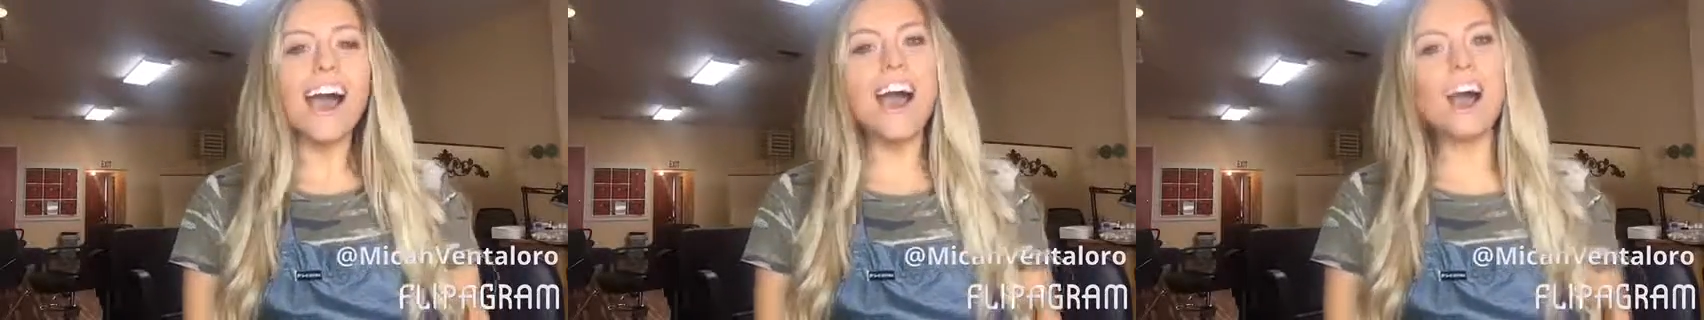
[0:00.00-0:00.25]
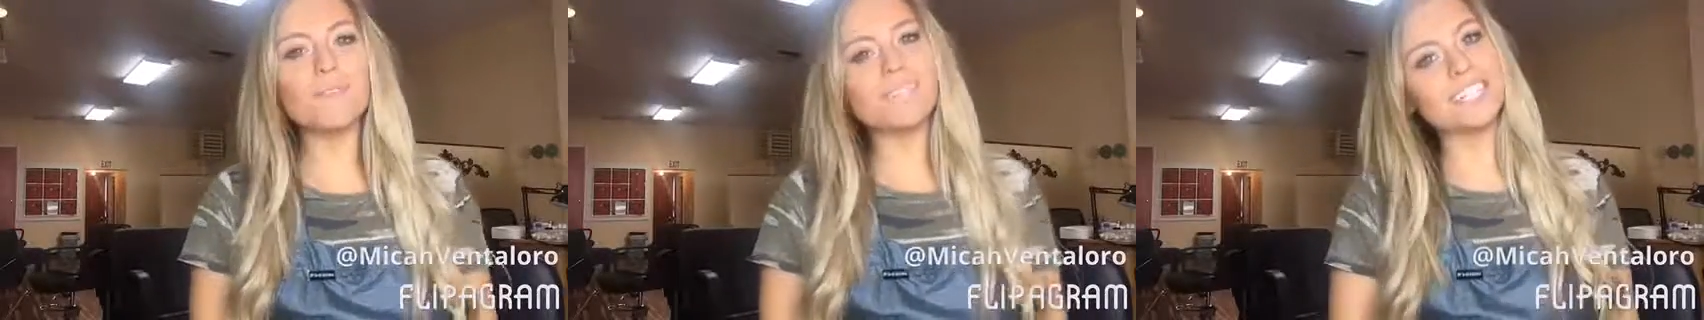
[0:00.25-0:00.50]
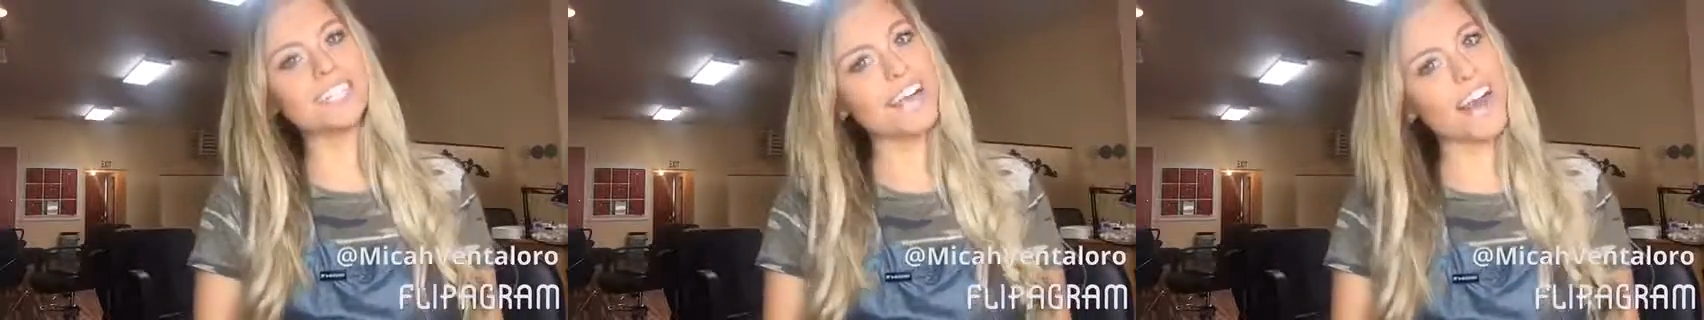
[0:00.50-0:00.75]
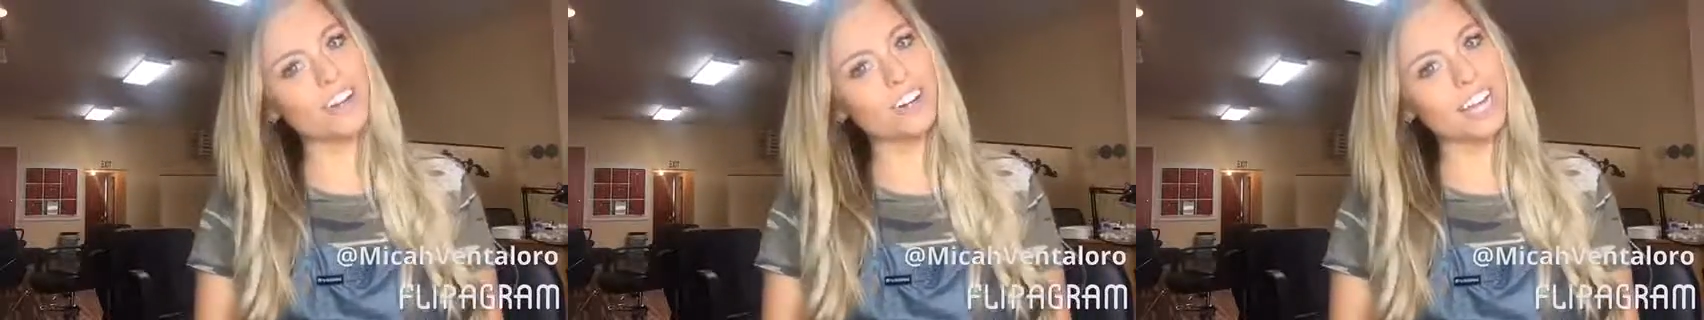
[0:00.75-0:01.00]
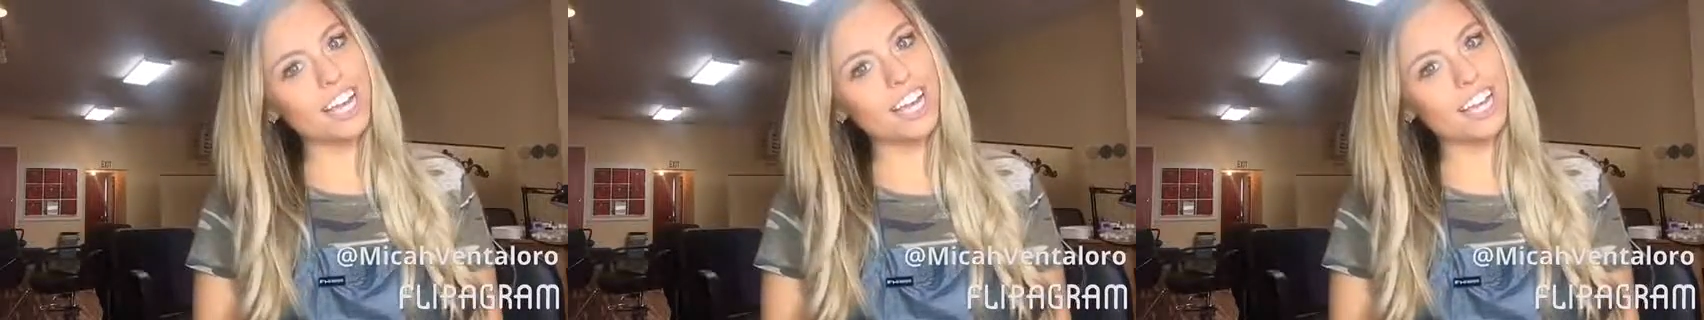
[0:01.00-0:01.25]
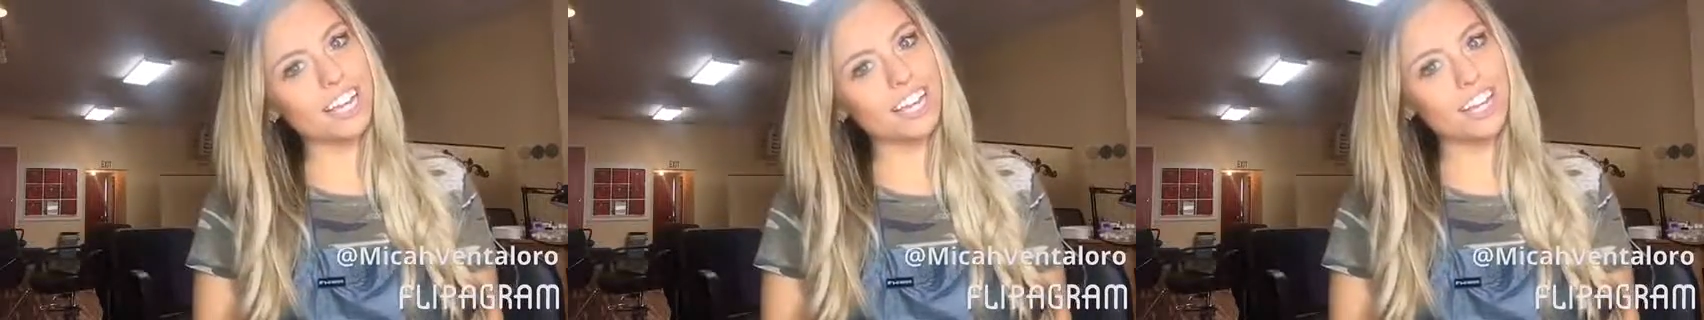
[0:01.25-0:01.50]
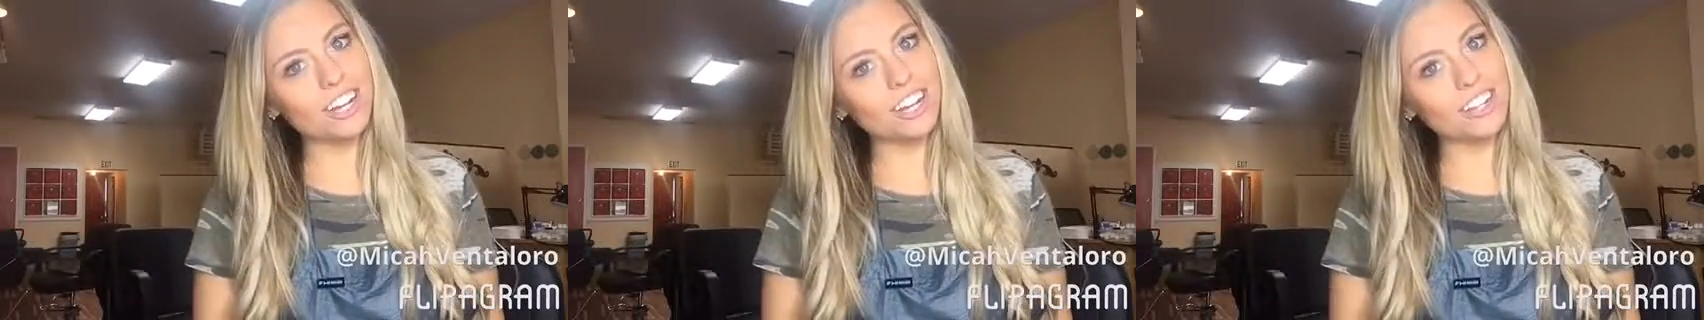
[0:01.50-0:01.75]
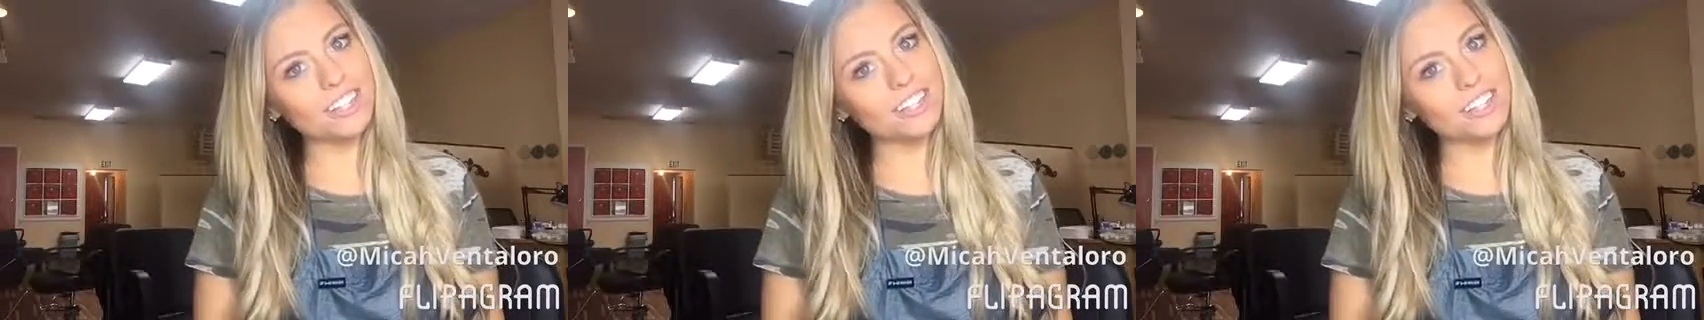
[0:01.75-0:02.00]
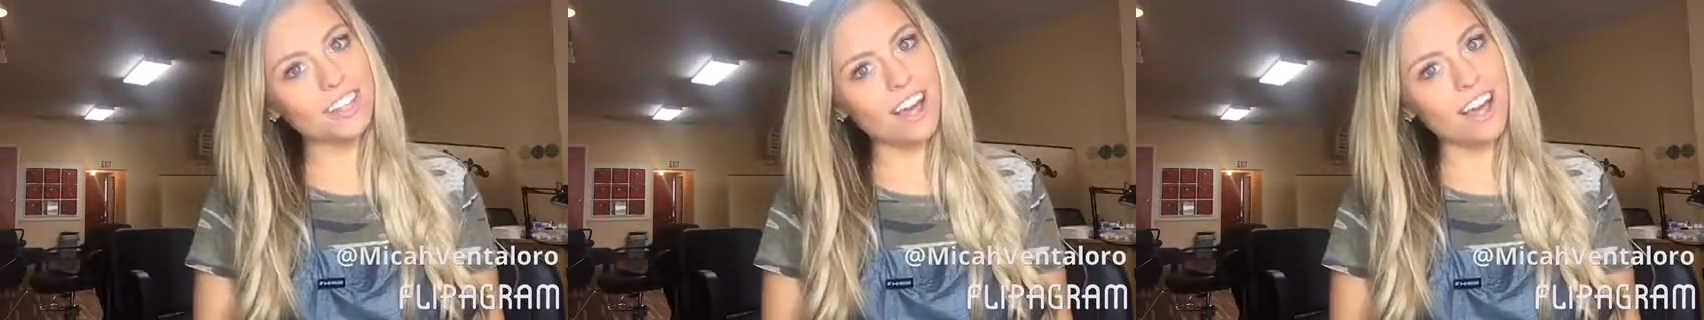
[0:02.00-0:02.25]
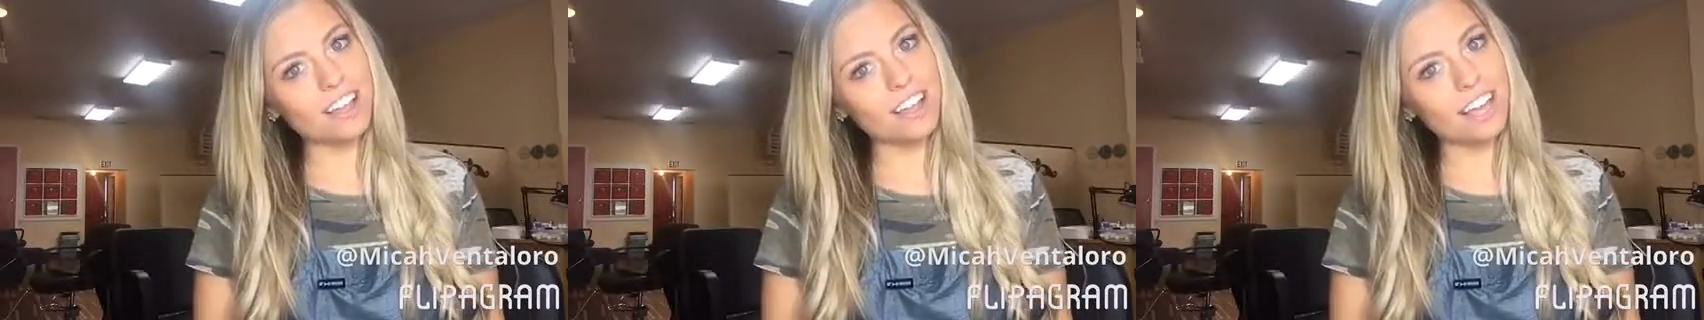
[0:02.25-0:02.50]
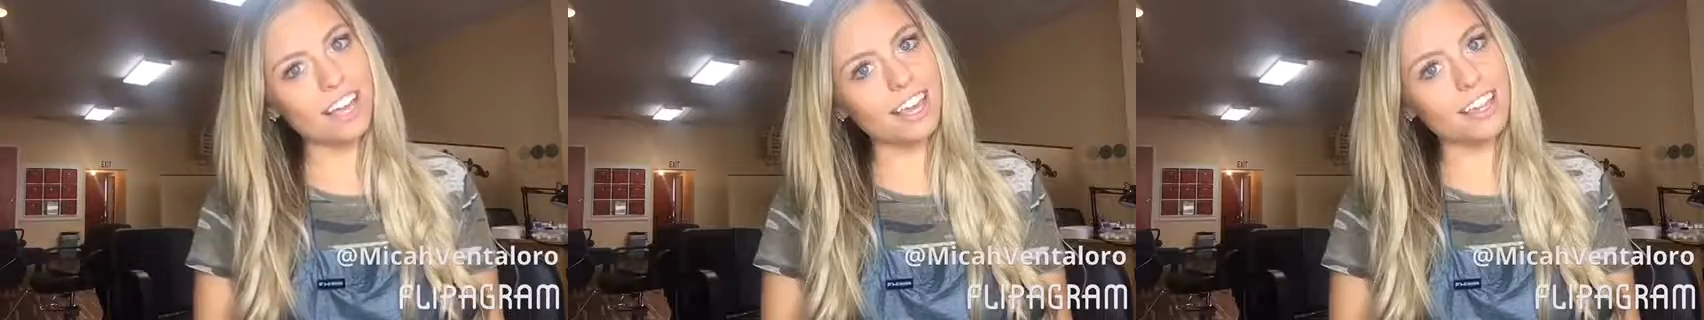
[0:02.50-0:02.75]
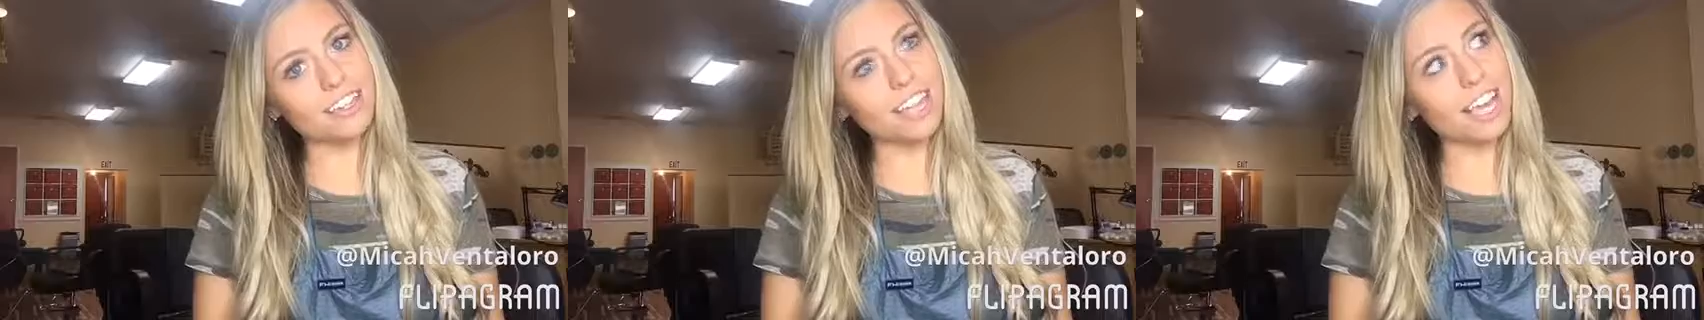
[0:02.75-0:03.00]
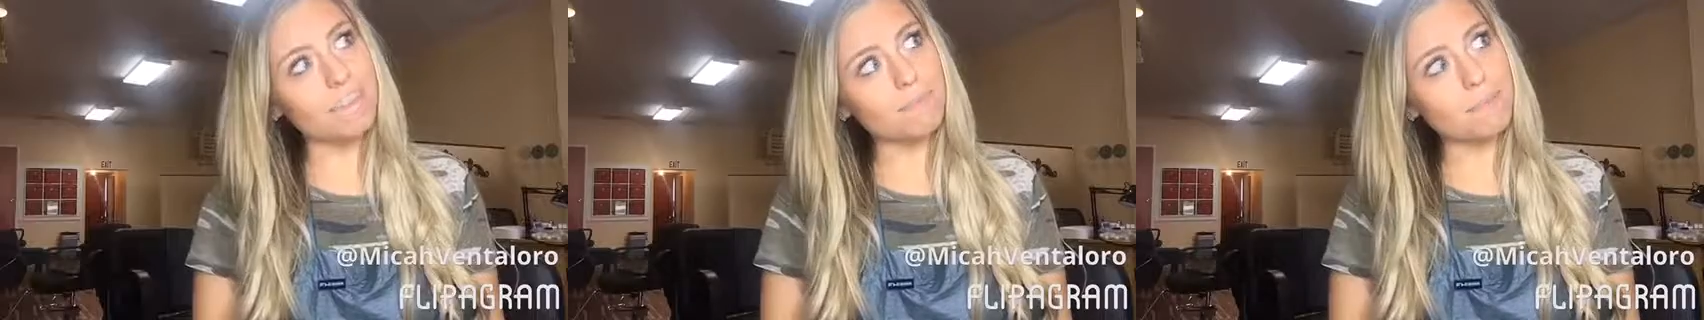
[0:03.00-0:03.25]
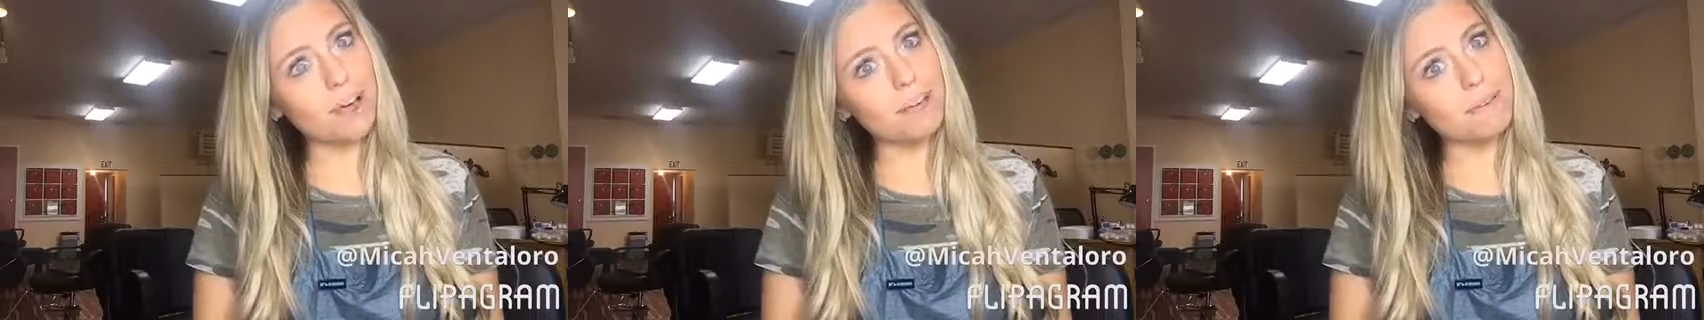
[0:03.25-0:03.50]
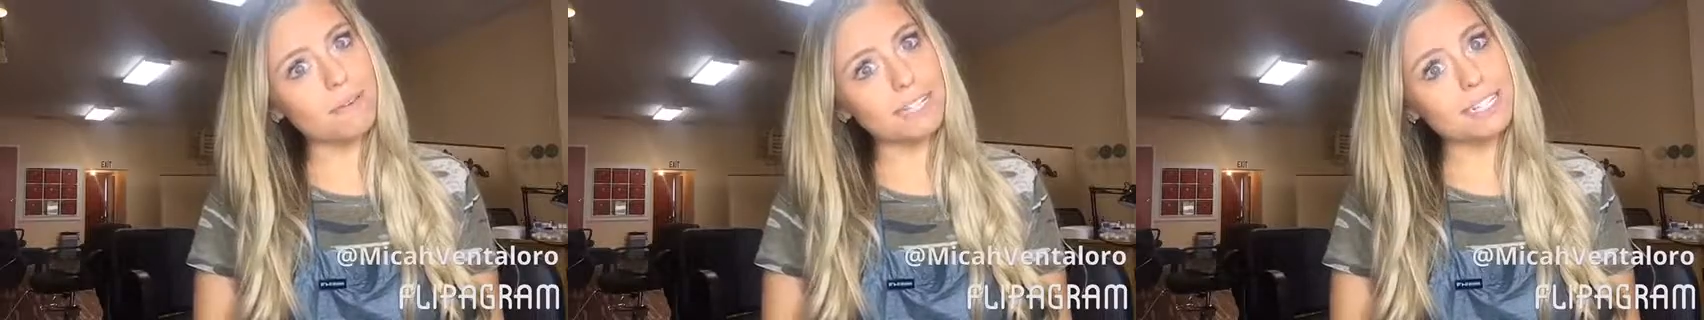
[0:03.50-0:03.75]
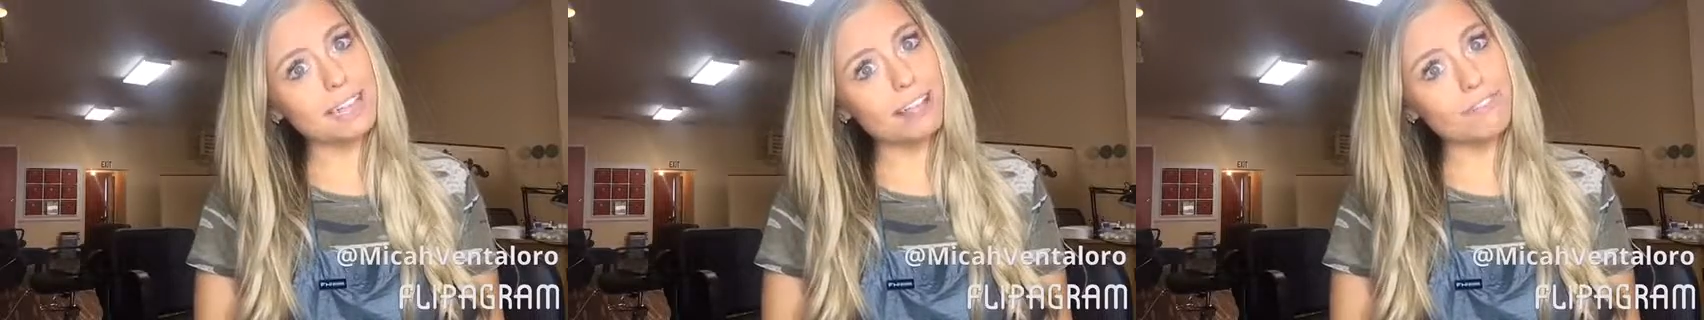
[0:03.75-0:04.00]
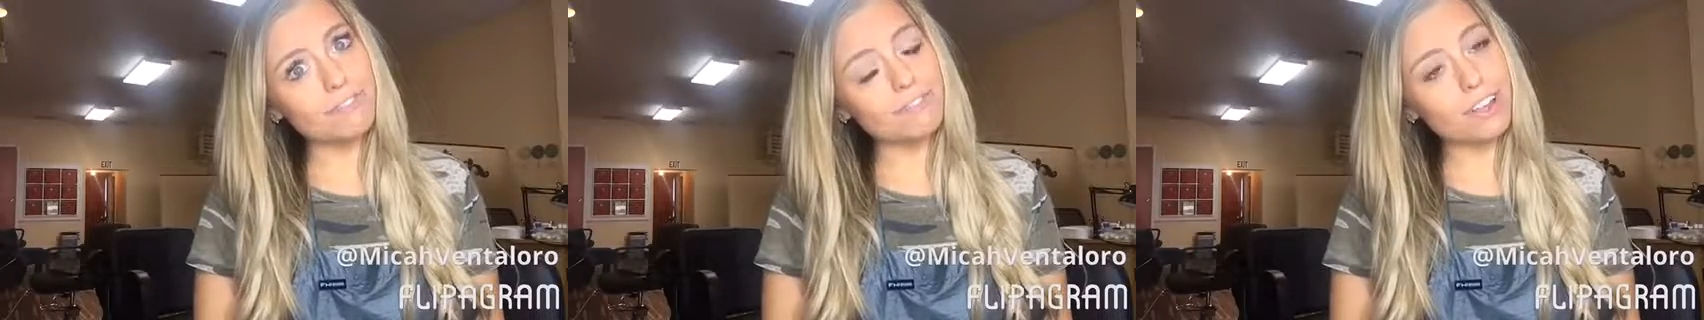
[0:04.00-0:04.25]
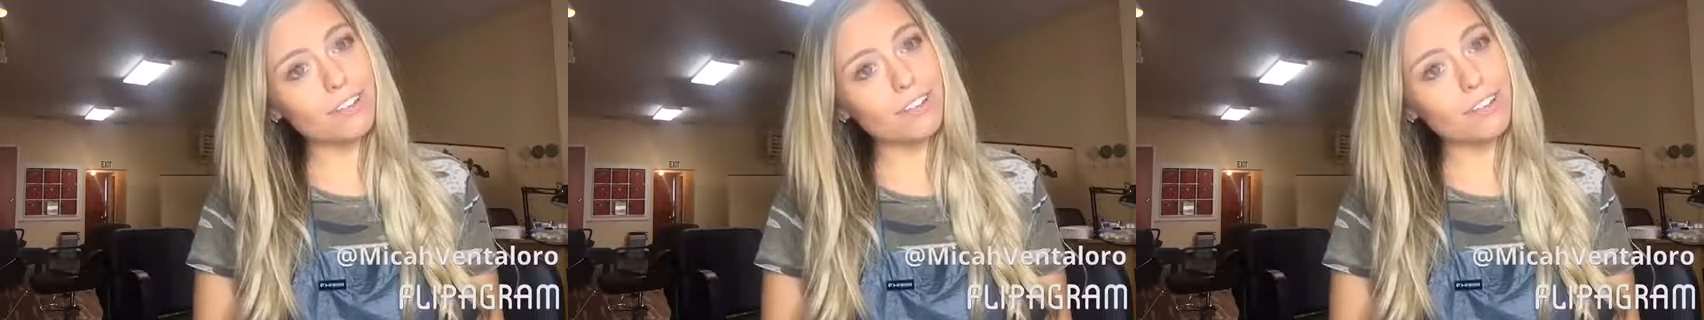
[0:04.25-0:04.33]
Um, it's Saturday here in the salon and I'm all by myself,